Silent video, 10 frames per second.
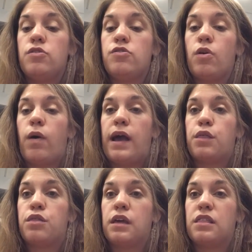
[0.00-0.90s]
So
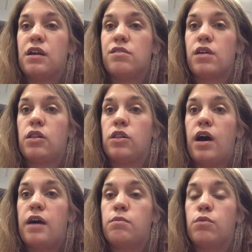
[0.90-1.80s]
I think there's a
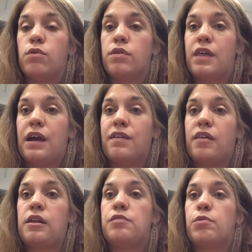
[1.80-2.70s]
lot more
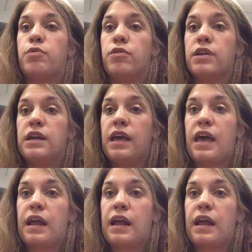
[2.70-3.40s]
there that needs reporting,